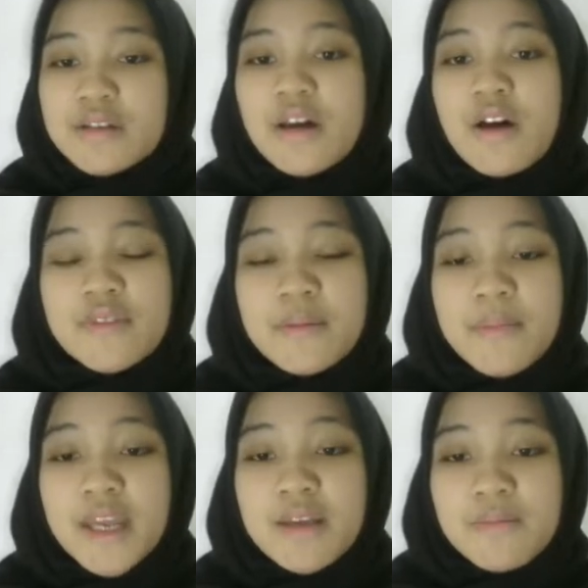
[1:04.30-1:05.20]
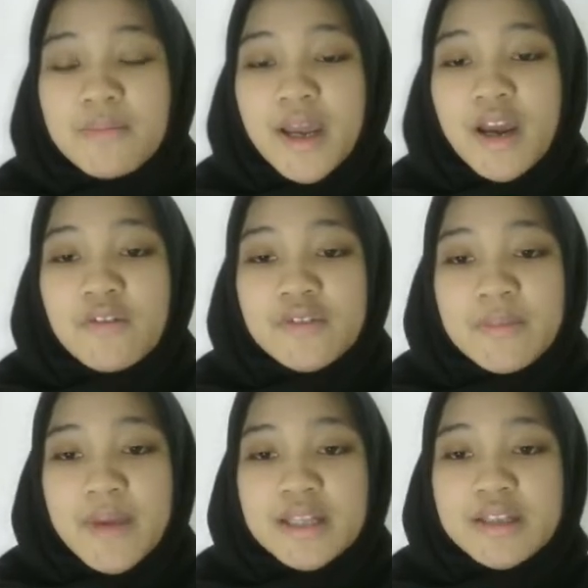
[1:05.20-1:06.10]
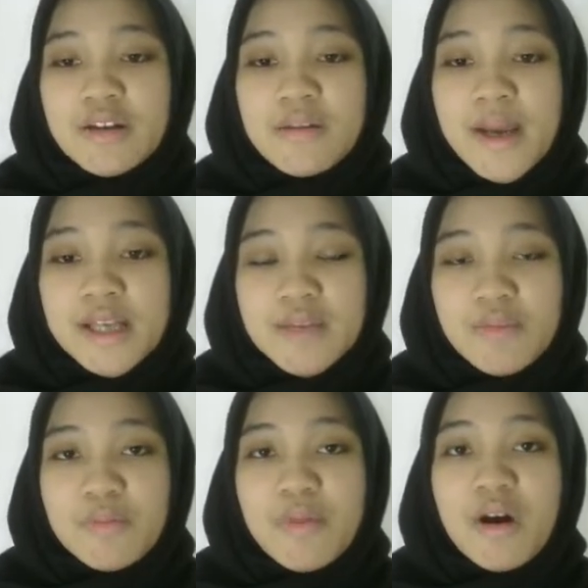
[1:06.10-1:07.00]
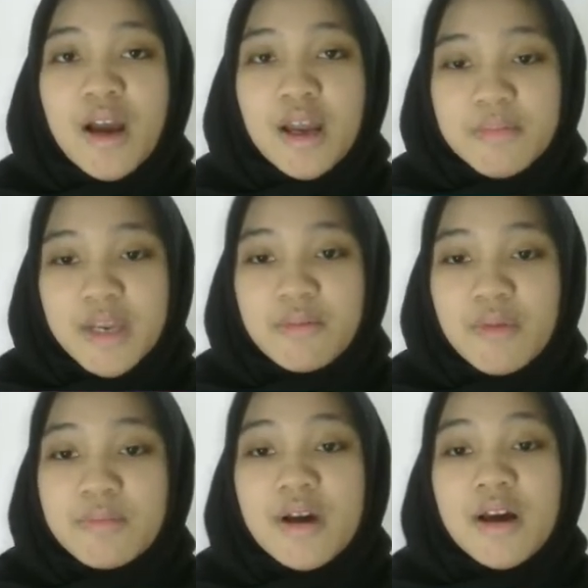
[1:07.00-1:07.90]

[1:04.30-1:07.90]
of the payoff depends on the maximum and minimum